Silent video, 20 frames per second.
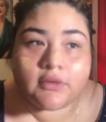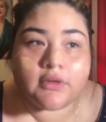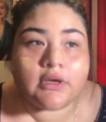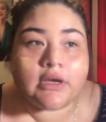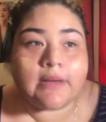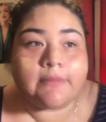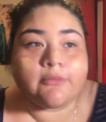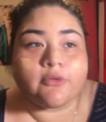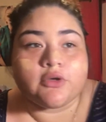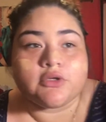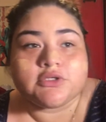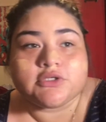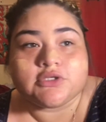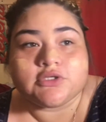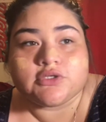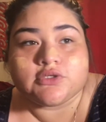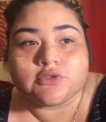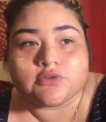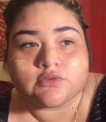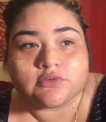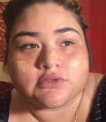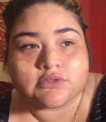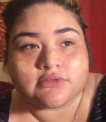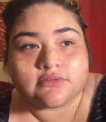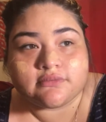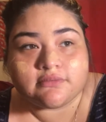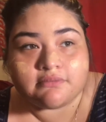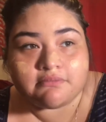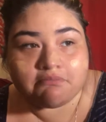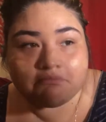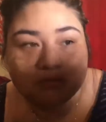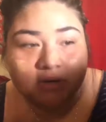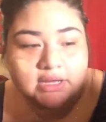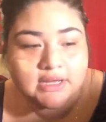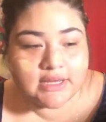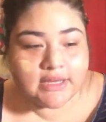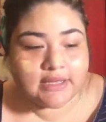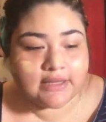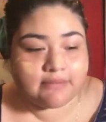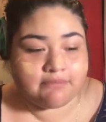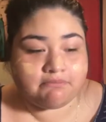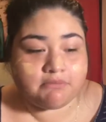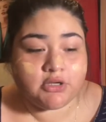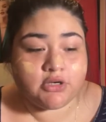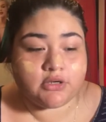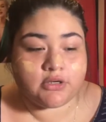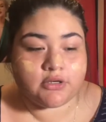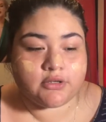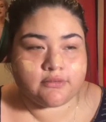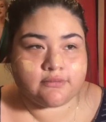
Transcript: I'm going to use my mirror.